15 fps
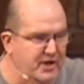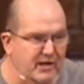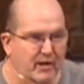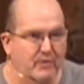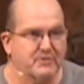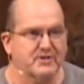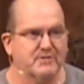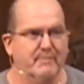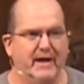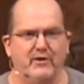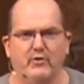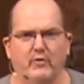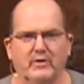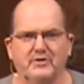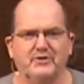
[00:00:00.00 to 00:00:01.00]
she closes my
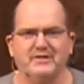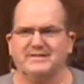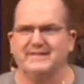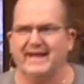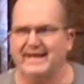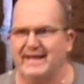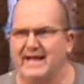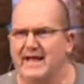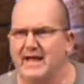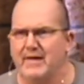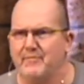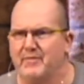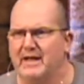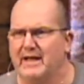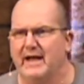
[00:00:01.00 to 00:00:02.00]
door, and she said,
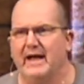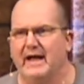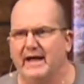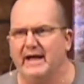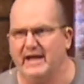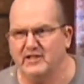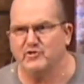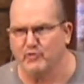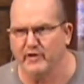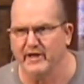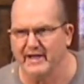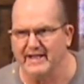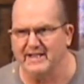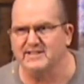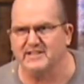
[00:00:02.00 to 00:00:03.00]
he's
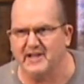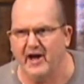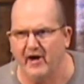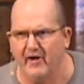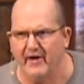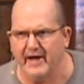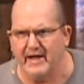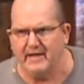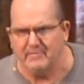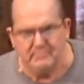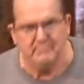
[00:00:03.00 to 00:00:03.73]
really scary.